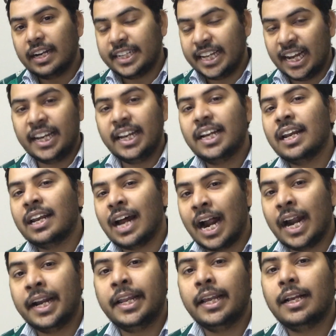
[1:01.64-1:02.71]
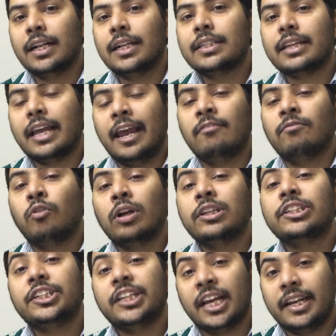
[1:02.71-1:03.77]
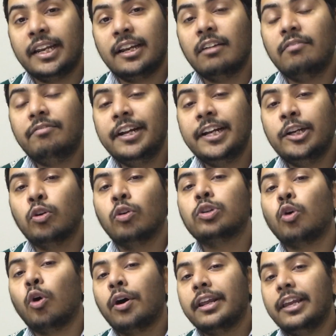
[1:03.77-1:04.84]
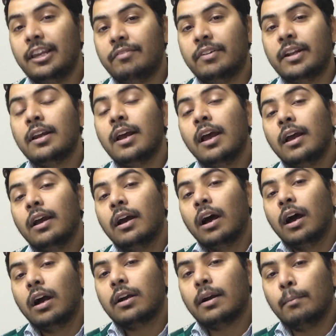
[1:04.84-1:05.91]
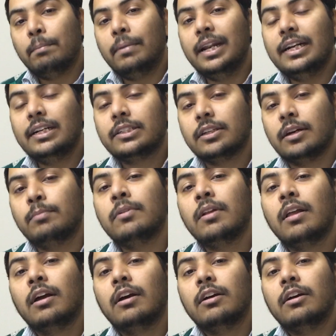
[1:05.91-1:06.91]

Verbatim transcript: technical articles and watch technical videos or even complete some